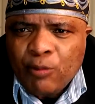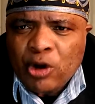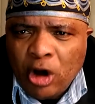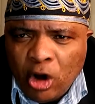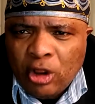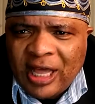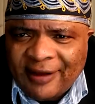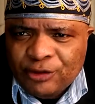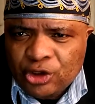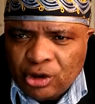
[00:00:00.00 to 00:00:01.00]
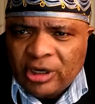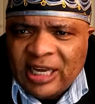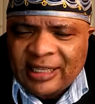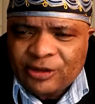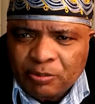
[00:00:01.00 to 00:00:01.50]
We all have to join
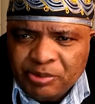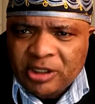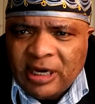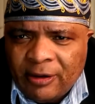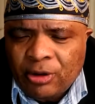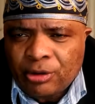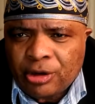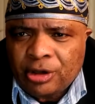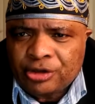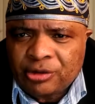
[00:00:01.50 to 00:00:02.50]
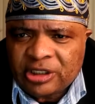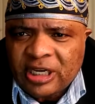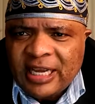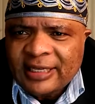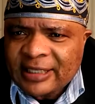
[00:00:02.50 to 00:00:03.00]
hands to build our own countries.
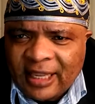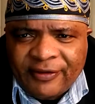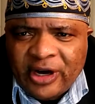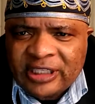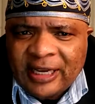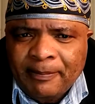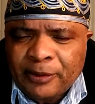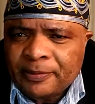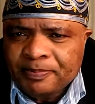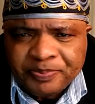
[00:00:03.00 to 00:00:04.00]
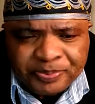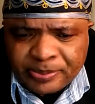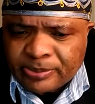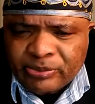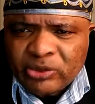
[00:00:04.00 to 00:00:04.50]
Take, for example,
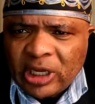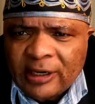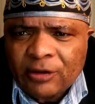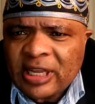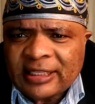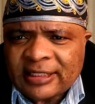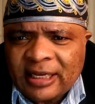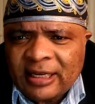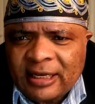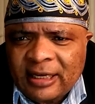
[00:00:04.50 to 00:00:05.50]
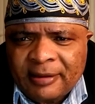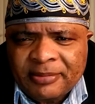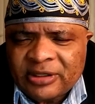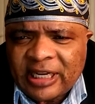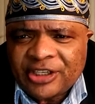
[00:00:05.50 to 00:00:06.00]
look at
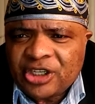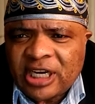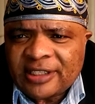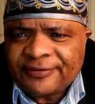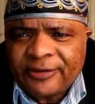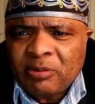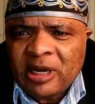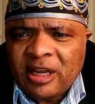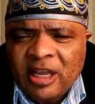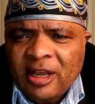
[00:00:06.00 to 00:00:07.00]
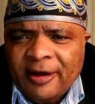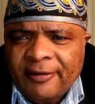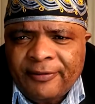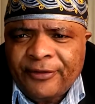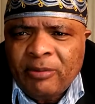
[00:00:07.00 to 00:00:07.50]
Nigeria's former
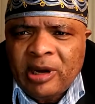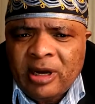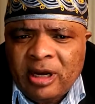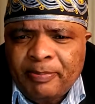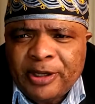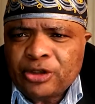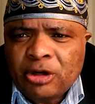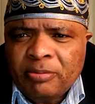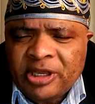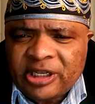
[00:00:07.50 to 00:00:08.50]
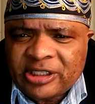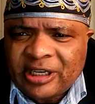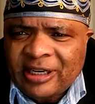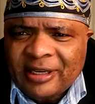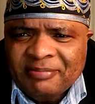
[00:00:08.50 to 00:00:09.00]
petroleum
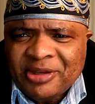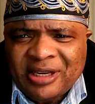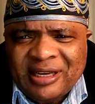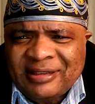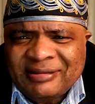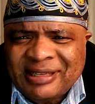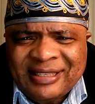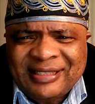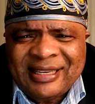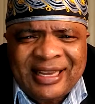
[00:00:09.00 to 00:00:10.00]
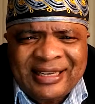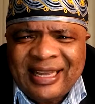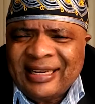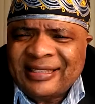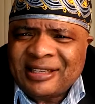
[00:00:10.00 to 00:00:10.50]
minister, Desiani
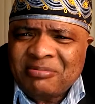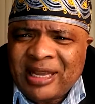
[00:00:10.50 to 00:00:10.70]
Alison